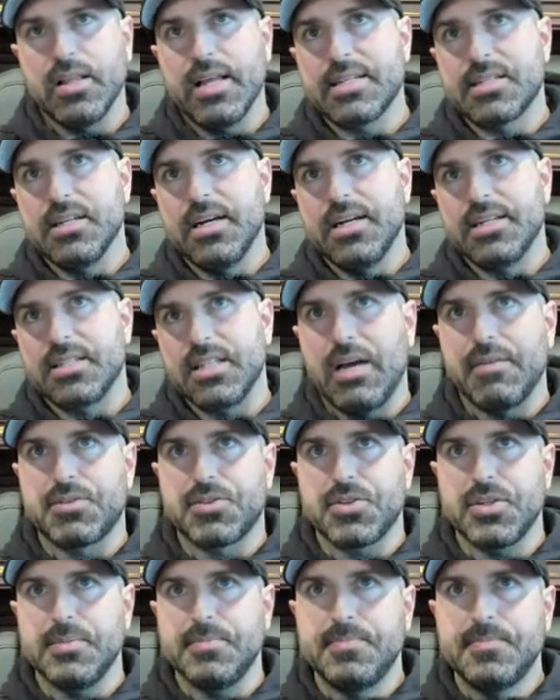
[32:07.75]
last night's live
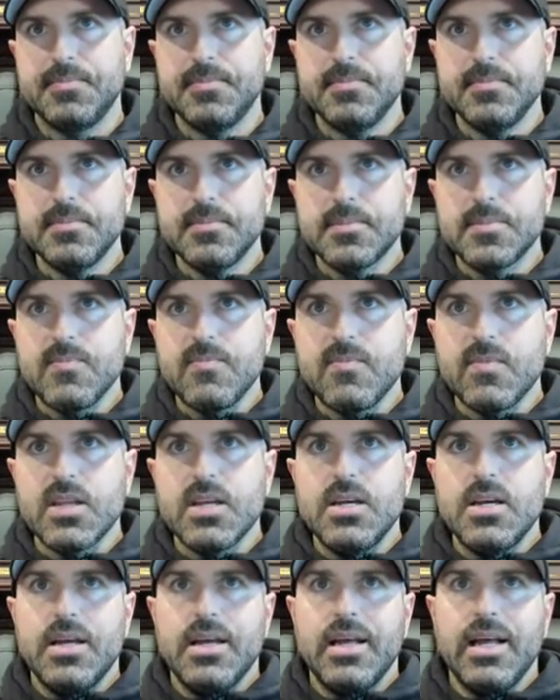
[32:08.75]
stream.
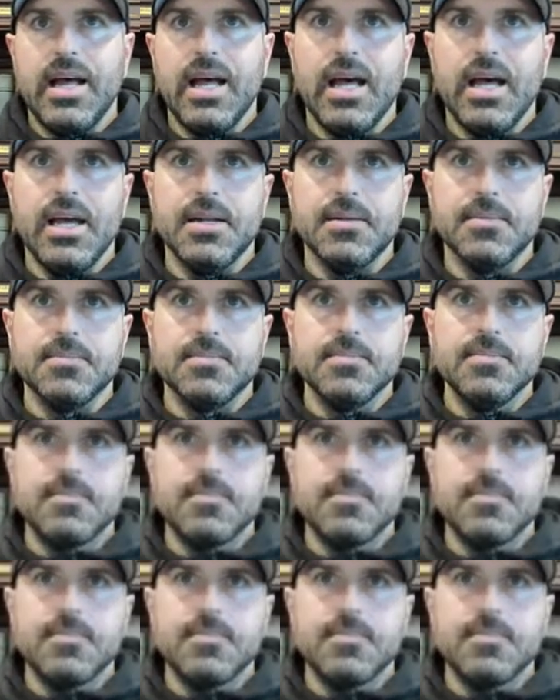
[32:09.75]
And